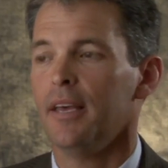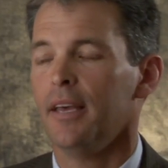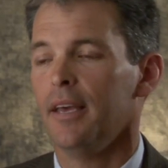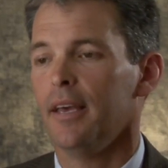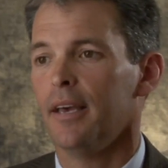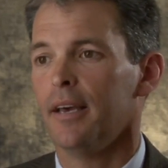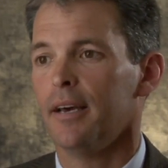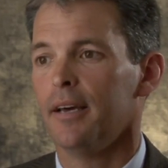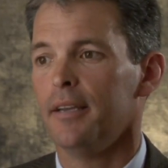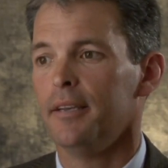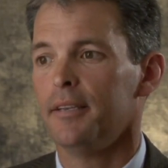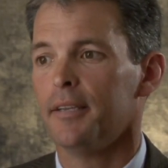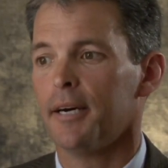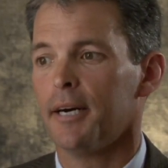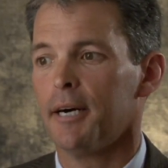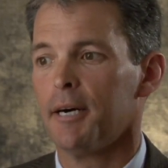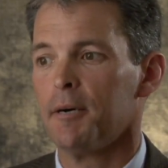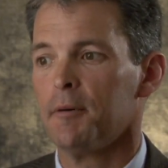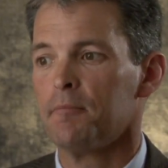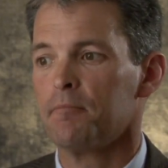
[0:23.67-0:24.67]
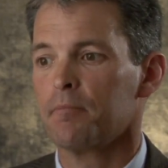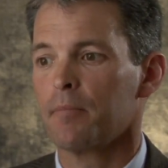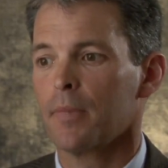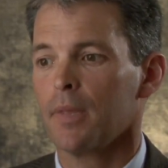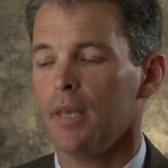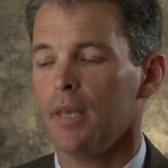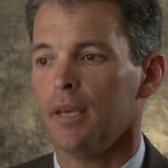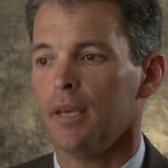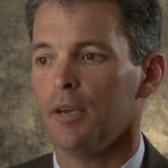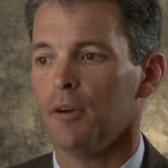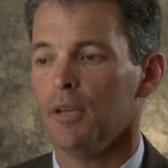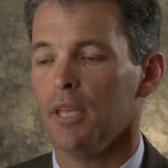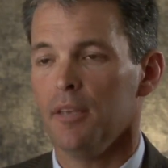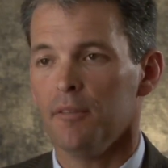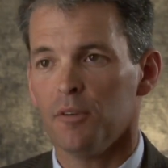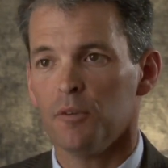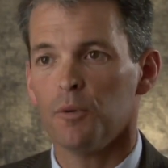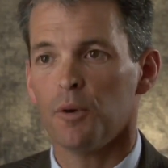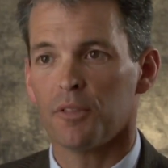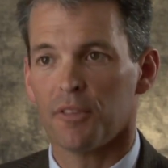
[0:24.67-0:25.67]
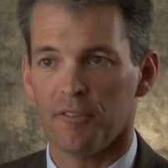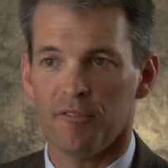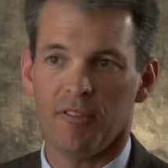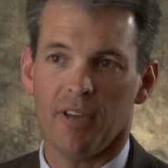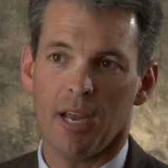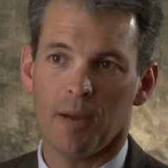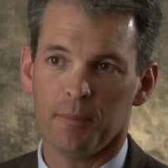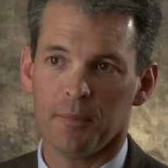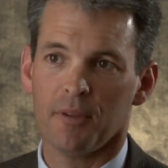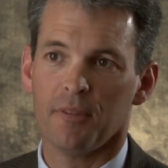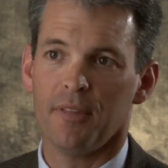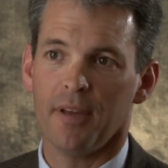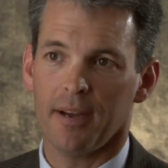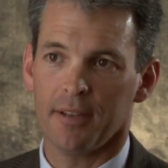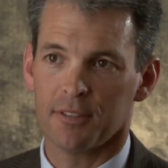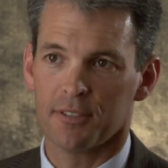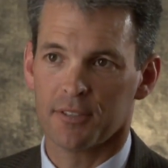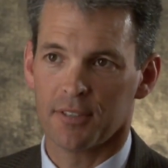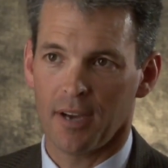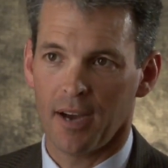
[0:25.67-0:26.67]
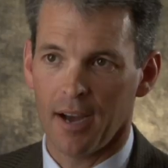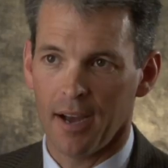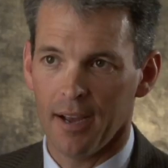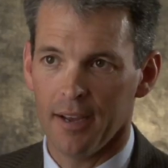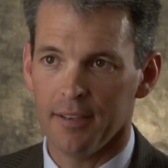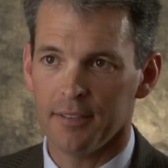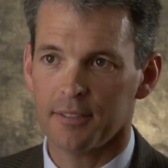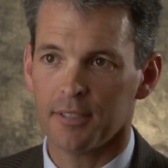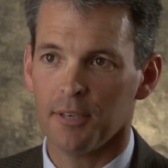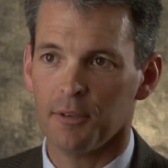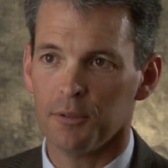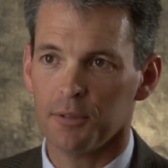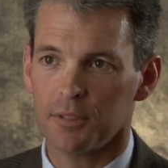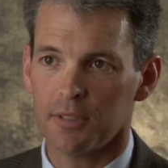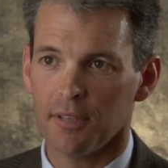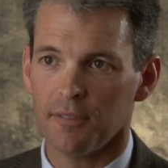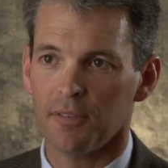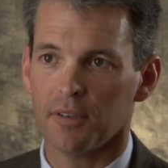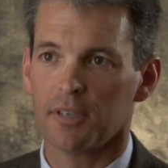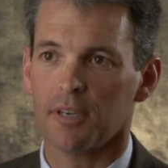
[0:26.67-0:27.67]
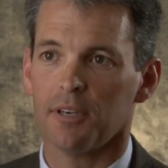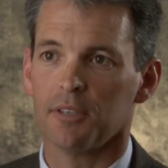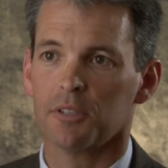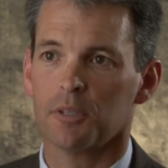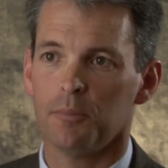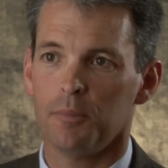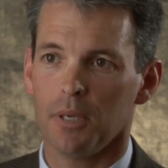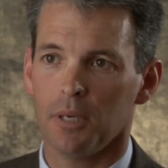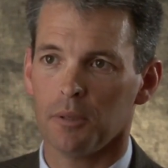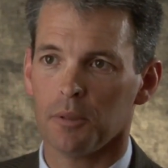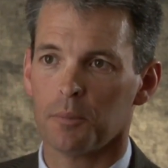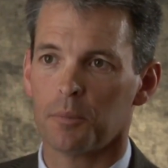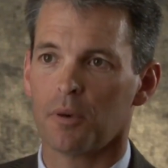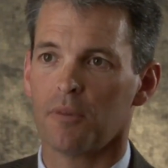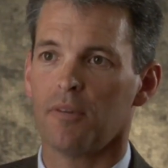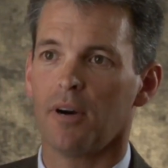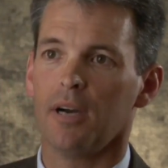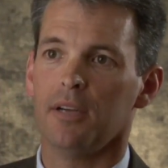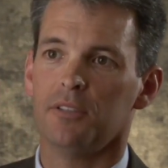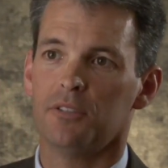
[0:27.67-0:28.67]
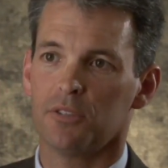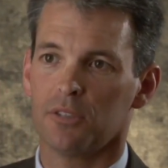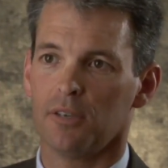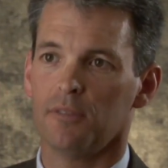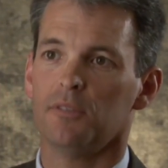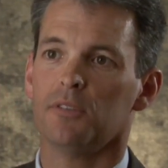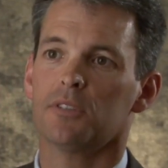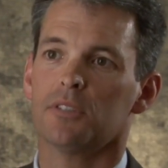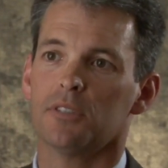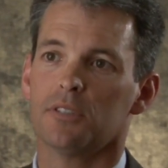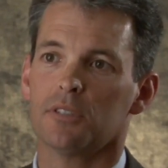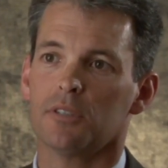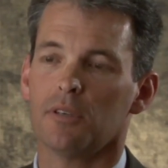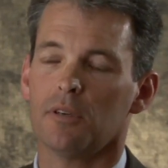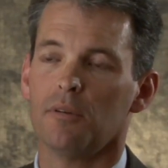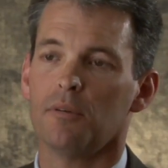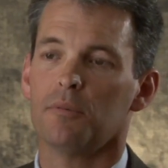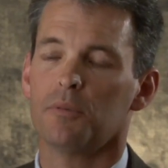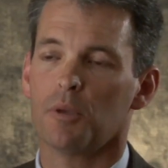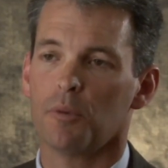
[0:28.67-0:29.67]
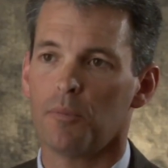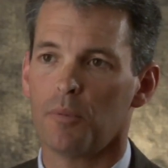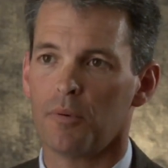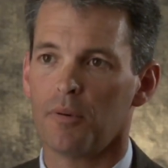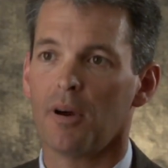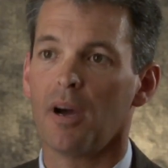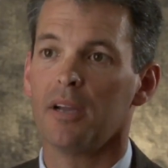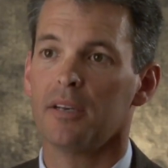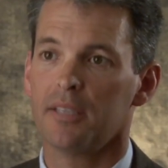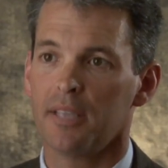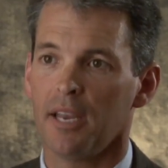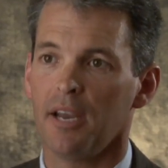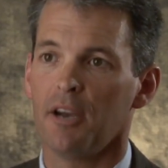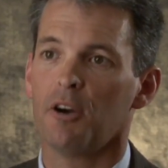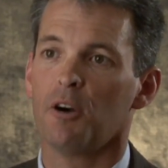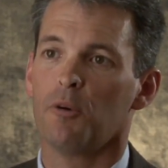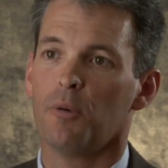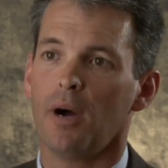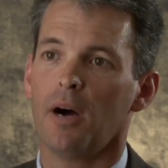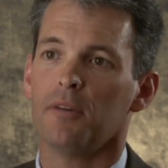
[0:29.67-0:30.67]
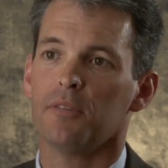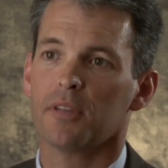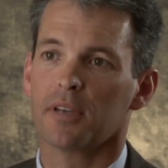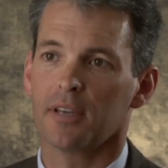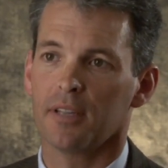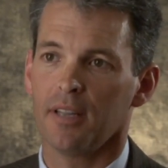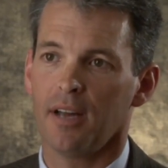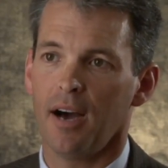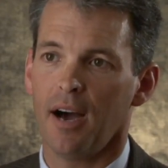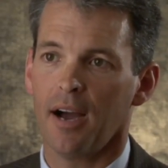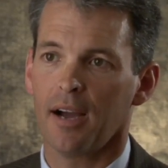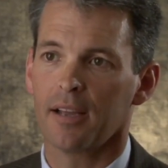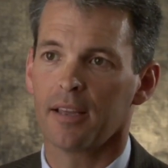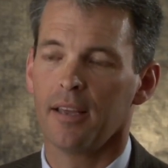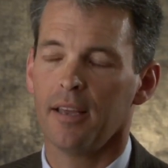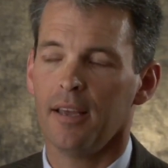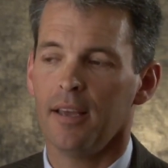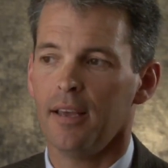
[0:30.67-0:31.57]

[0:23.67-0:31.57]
And um, even with a family of that size, it was difficult to be able to provide services or to provide care around the clock.